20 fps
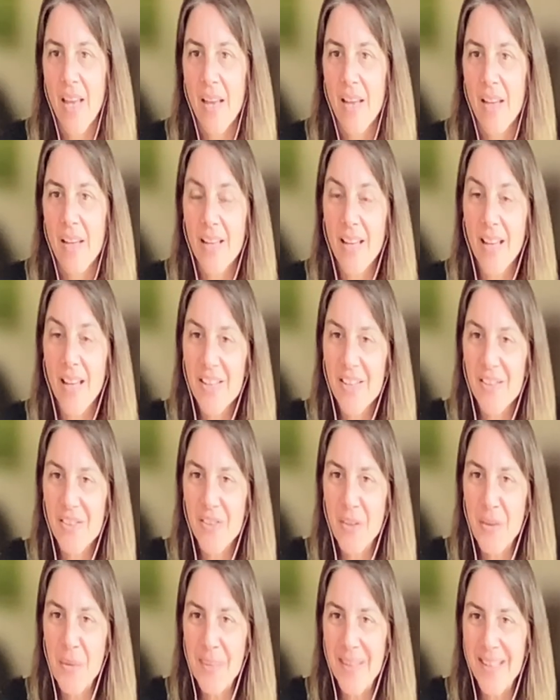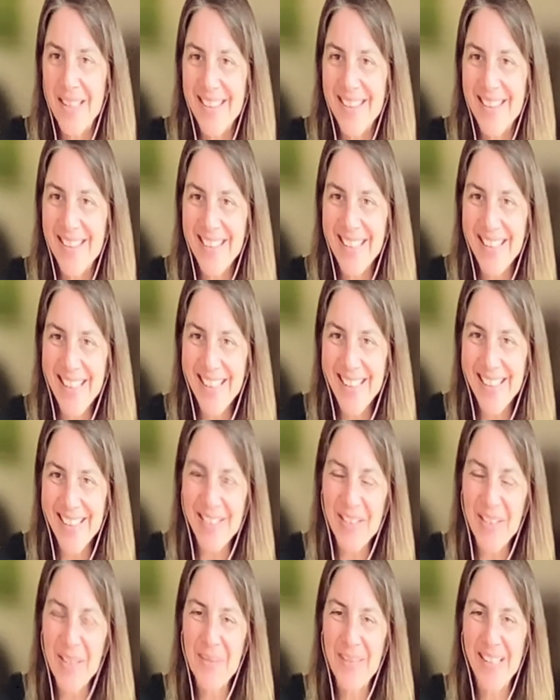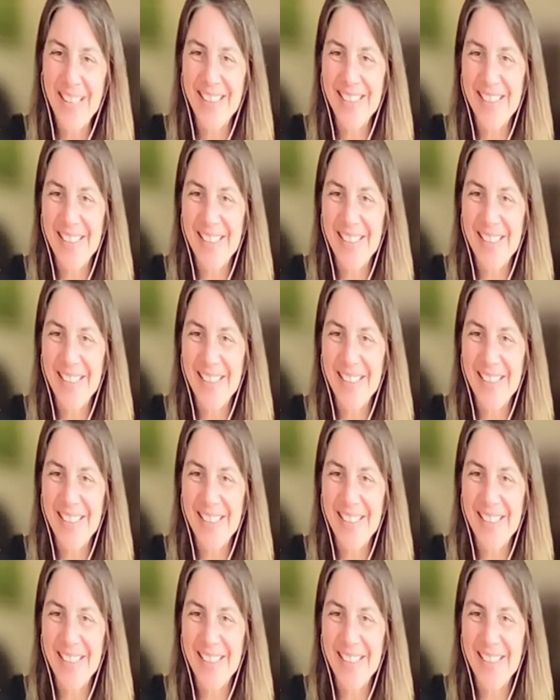Gosh, so many things. Oh my goodness.